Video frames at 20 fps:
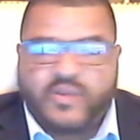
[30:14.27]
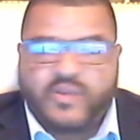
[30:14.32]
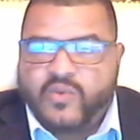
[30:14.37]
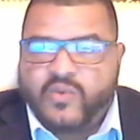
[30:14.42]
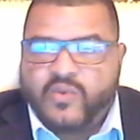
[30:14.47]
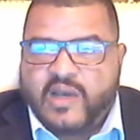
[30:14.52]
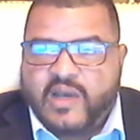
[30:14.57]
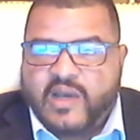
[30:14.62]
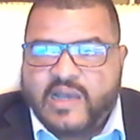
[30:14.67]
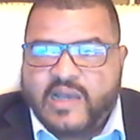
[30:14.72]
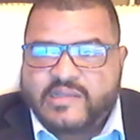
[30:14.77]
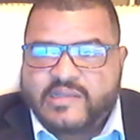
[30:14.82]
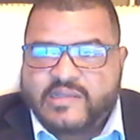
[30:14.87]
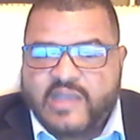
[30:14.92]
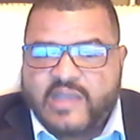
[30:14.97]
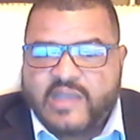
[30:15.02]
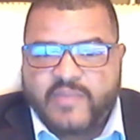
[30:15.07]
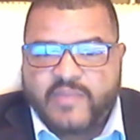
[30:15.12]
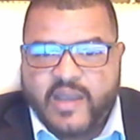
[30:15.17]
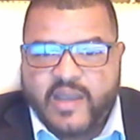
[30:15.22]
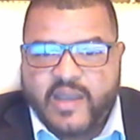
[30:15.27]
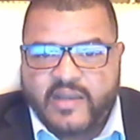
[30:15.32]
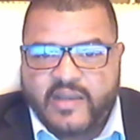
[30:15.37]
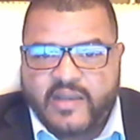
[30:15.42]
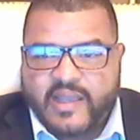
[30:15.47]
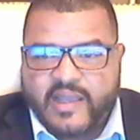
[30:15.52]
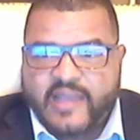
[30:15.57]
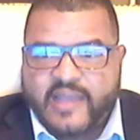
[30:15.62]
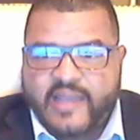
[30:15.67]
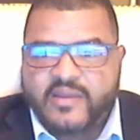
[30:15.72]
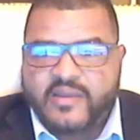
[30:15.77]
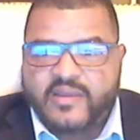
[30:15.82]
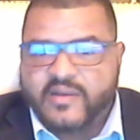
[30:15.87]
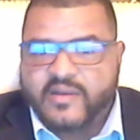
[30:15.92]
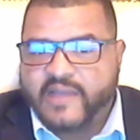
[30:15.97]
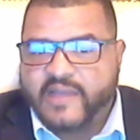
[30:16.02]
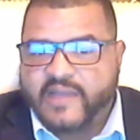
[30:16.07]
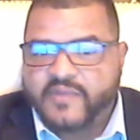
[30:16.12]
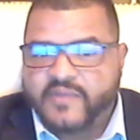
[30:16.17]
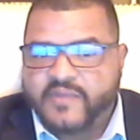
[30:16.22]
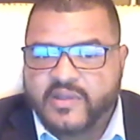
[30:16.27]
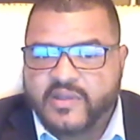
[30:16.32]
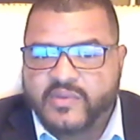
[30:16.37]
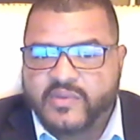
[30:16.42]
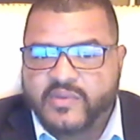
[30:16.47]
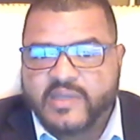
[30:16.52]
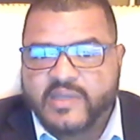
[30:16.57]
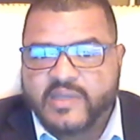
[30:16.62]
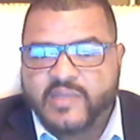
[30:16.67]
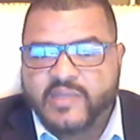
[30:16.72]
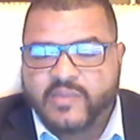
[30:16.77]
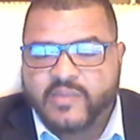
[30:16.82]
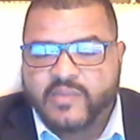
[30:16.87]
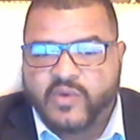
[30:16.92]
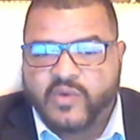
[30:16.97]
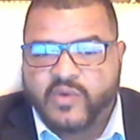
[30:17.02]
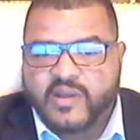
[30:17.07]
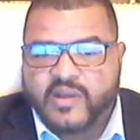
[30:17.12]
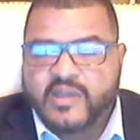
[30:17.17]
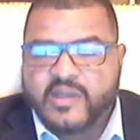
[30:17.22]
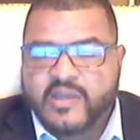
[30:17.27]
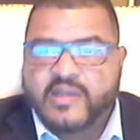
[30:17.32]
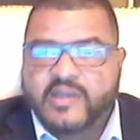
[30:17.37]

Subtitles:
Well, I stay married, and you don't have to deal with him anymore.